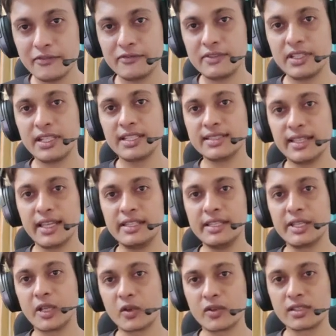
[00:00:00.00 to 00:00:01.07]
if there is
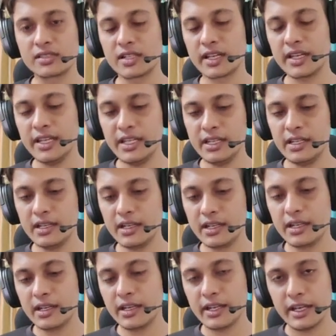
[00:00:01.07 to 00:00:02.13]
any request running,
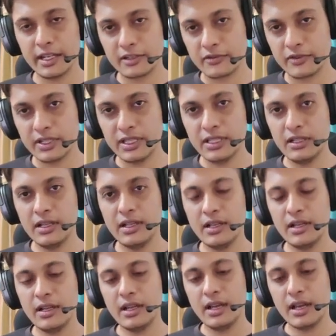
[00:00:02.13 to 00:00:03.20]
it will
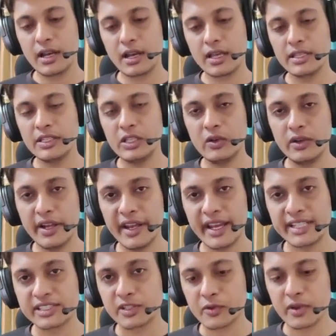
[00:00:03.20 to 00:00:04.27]
run your
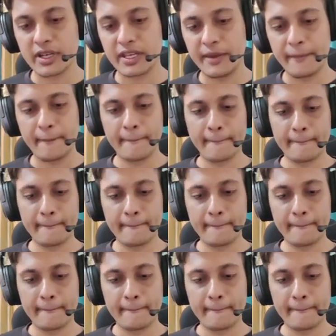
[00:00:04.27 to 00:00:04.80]
next query.